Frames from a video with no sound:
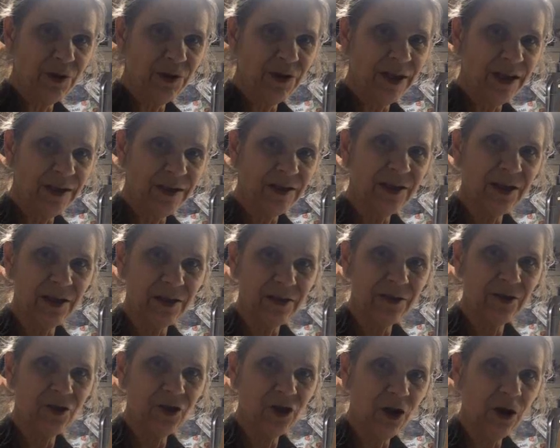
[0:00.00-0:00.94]
when things sit
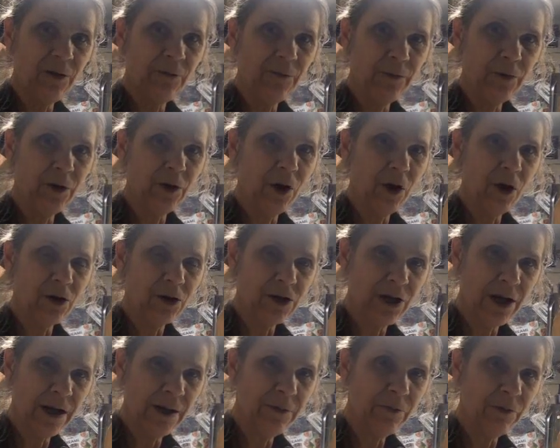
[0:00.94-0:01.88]
in a jar for a long
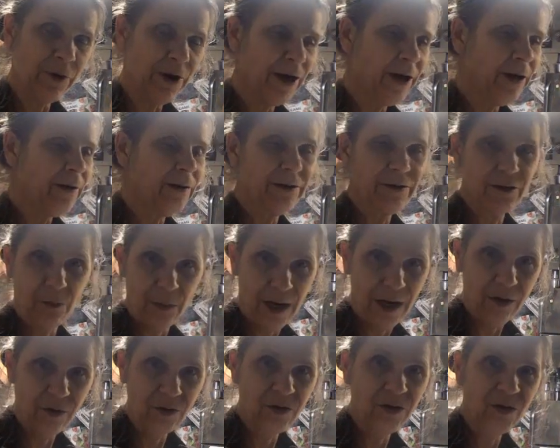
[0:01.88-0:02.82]
time, right?
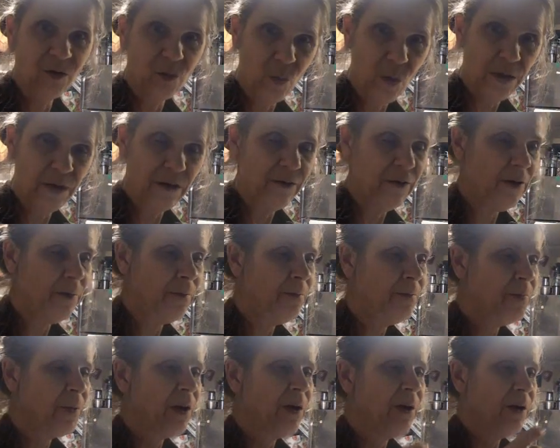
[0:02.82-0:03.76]
Tomatoes is one of
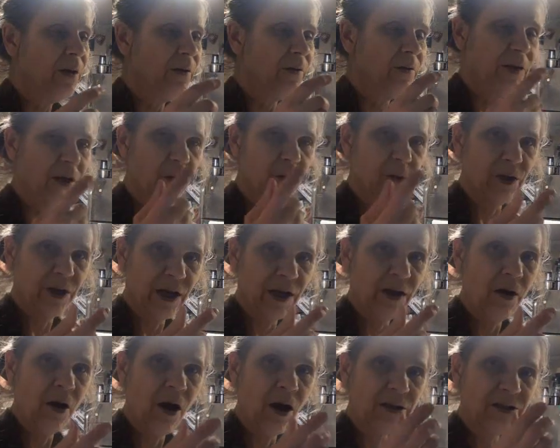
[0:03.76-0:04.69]
them. They will
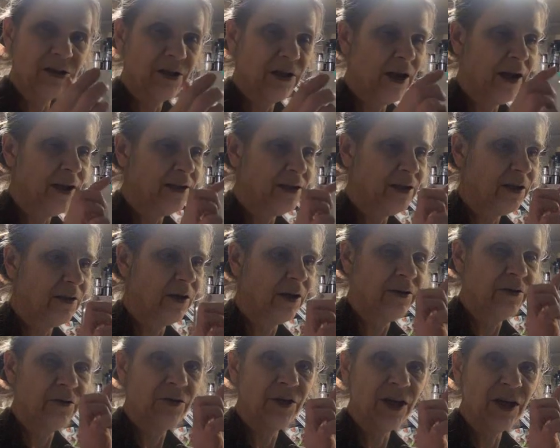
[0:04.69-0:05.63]
get oxidized
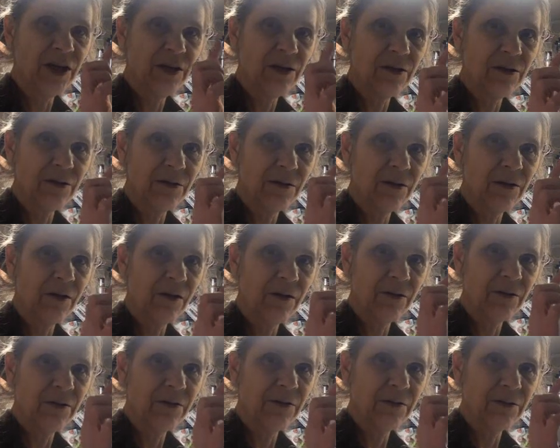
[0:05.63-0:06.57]
underneath
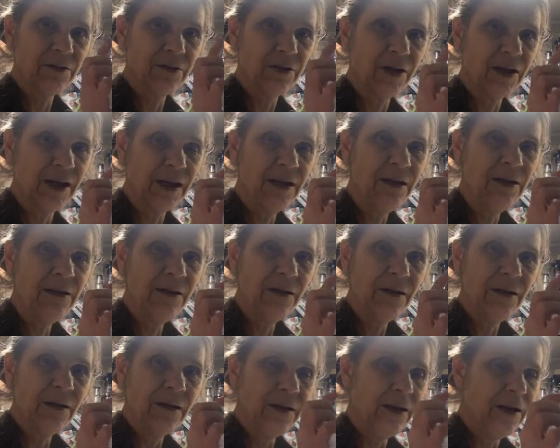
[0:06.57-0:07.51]
the
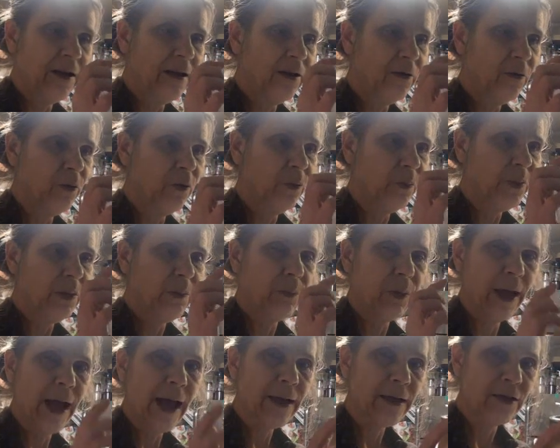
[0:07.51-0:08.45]
lid, and it will be
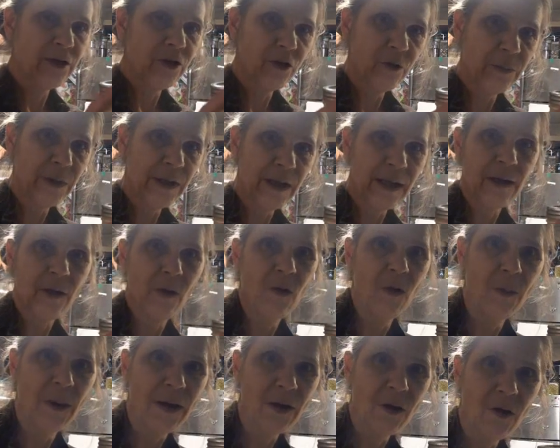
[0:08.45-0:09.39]
black, and you'll be like,
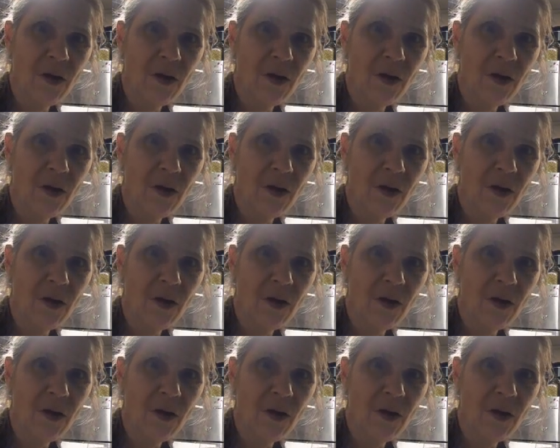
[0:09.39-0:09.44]
oh my